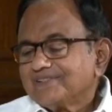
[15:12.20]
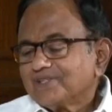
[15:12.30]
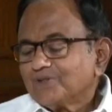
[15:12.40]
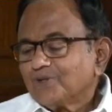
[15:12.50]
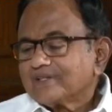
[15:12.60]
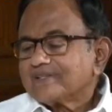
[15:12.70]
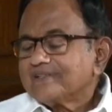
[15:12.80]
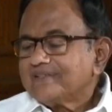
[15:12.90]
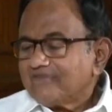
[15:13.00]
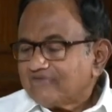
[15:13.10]

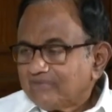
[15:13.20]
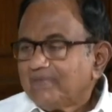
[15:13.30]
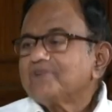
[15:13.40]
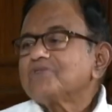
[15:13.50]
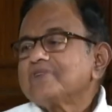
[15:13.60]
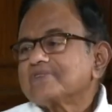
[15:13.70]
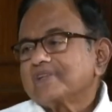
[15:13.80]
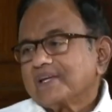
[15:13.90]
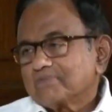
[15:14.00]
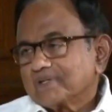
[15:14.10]
not defamatory
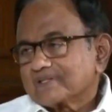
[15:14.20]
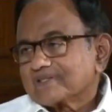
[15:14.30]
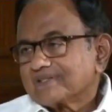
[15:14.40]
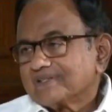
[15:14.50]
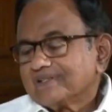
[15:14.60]
statements.